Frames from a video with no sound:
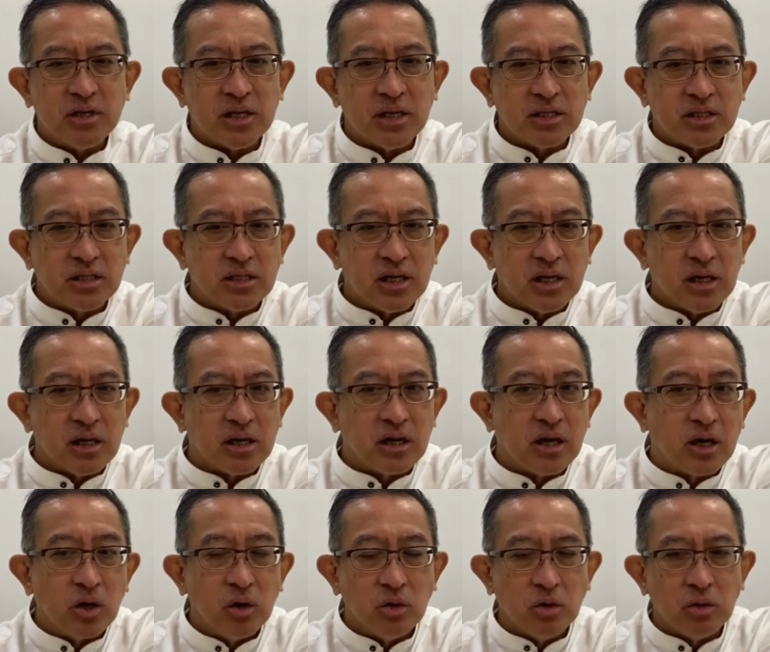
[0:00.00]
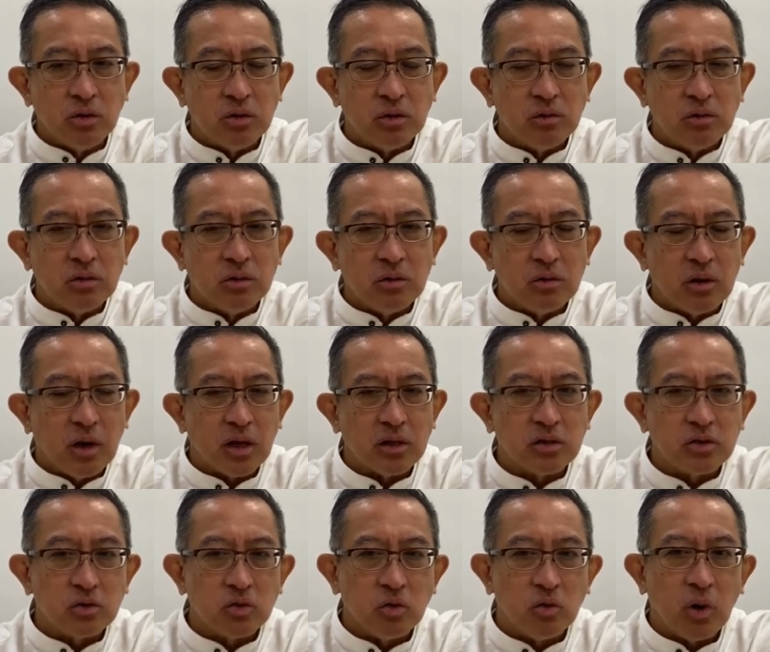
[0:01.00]
us a clue
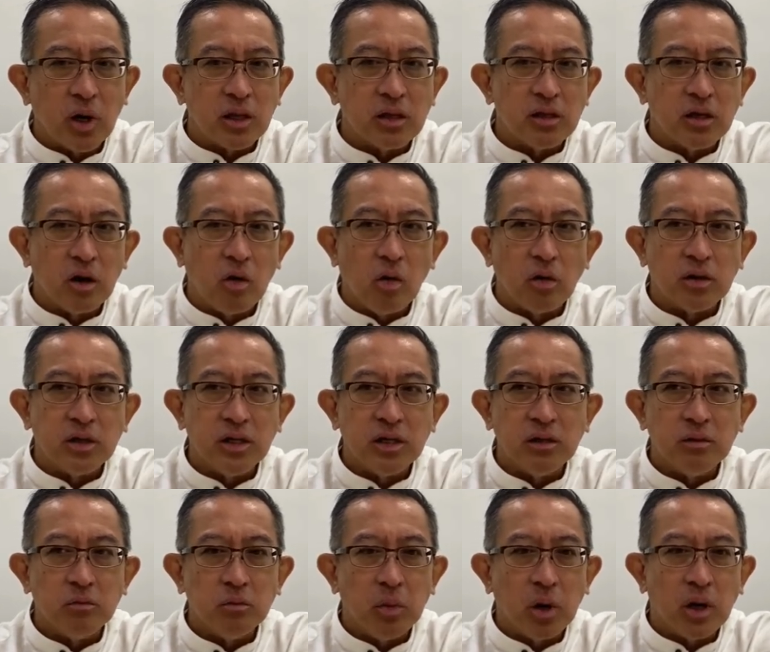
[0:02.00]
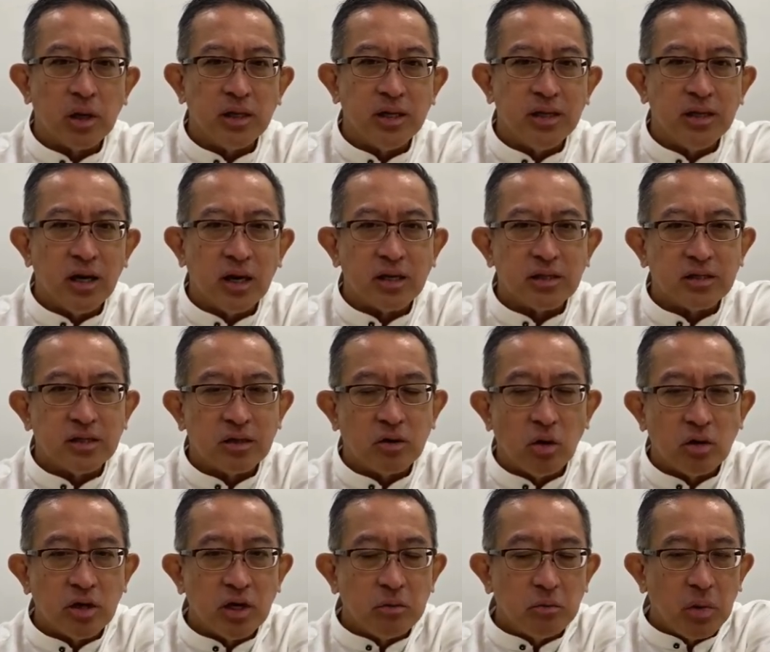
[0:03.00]
as to what the golden body does. The
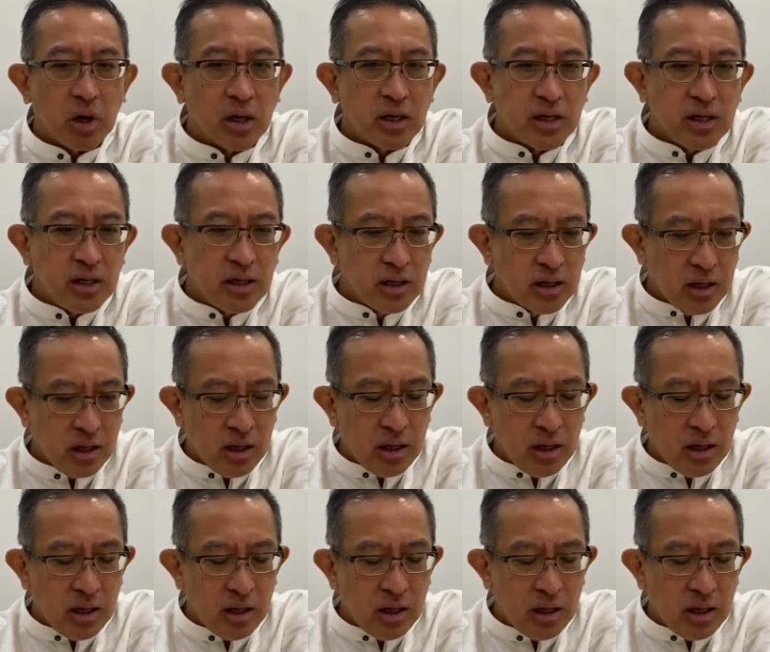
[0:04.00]
golden body